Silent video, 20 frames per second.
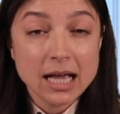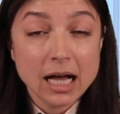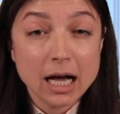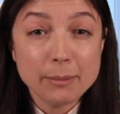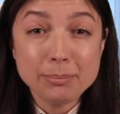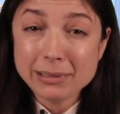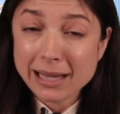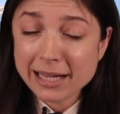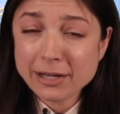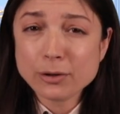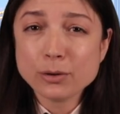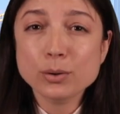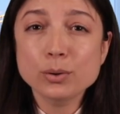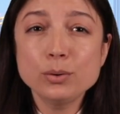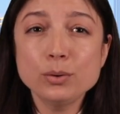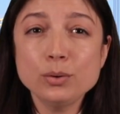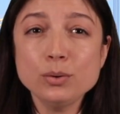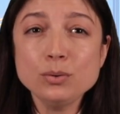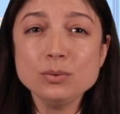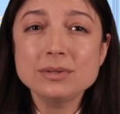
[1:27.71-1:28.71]
A player
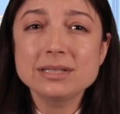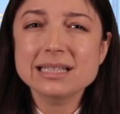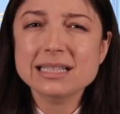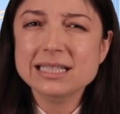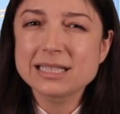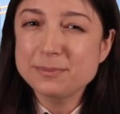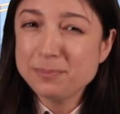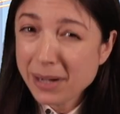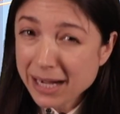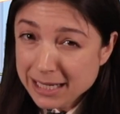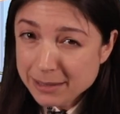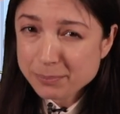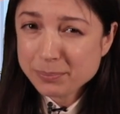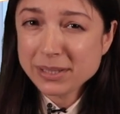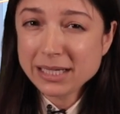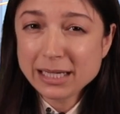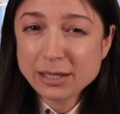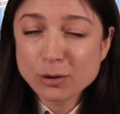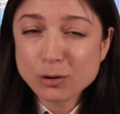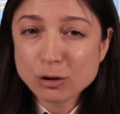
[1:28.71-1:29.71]
who, despite
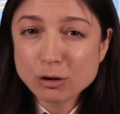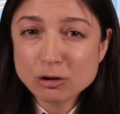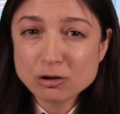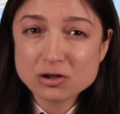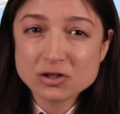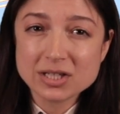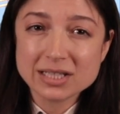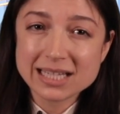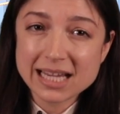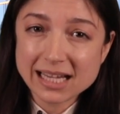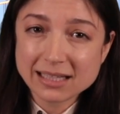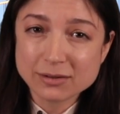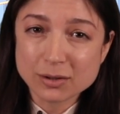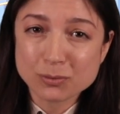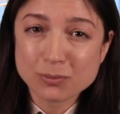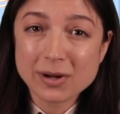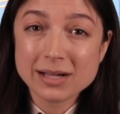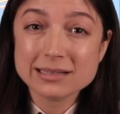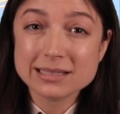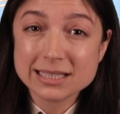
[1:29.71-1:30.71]
being urged to take the
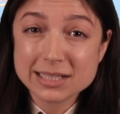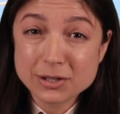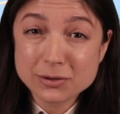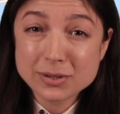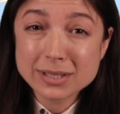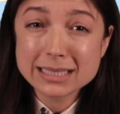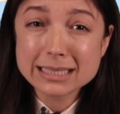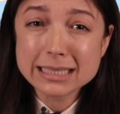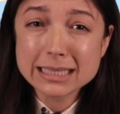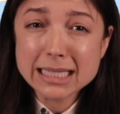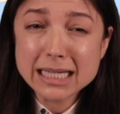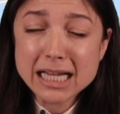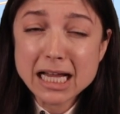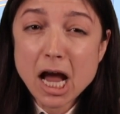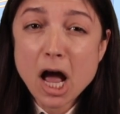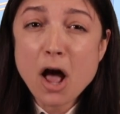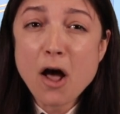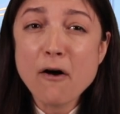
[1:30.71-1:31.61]
threat seriously,